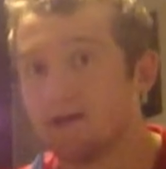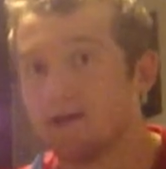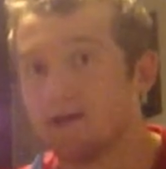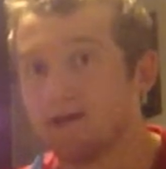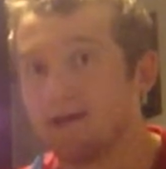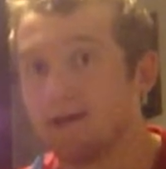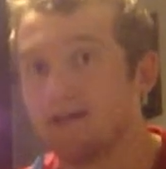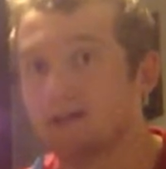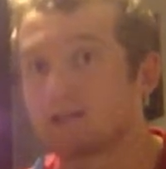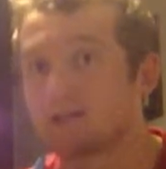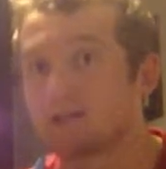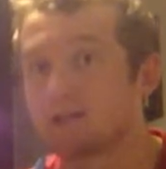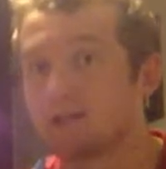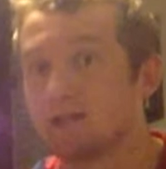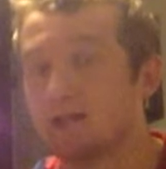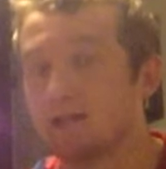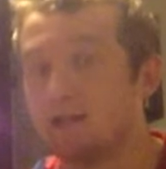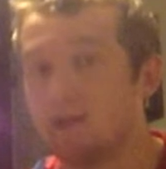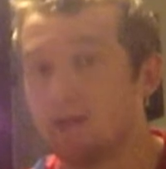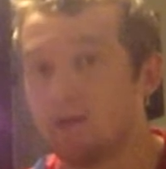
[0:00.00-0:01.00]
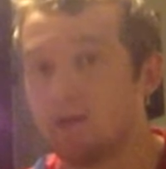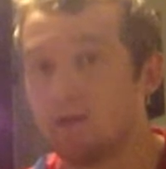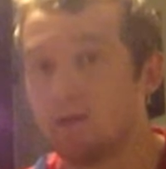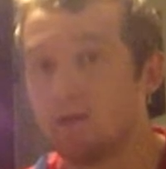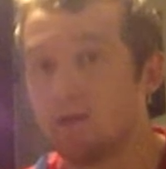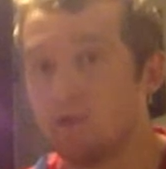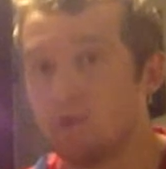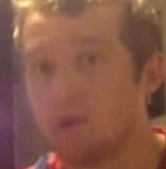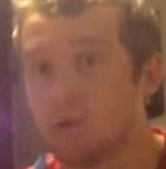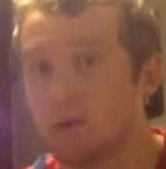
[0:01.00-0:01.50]
Yes, indeed, we
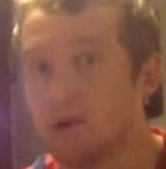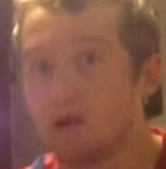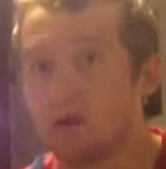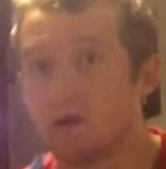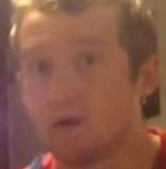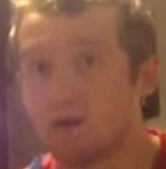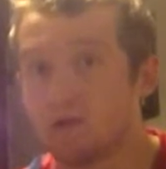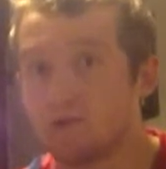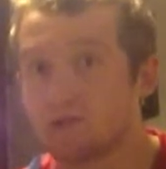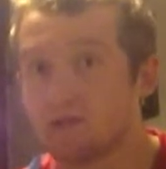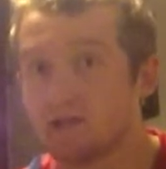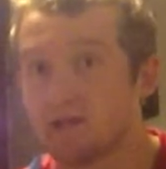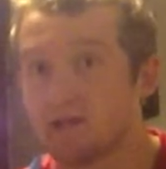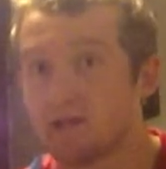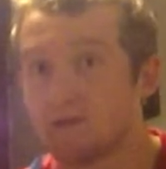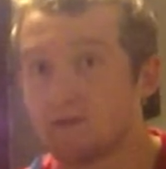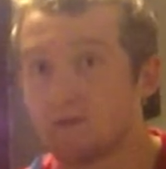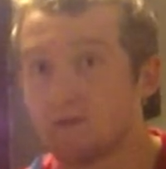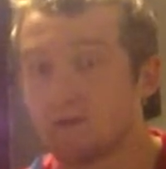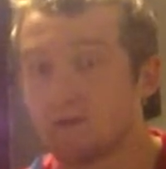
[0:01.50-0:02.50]
do get a lot of stick off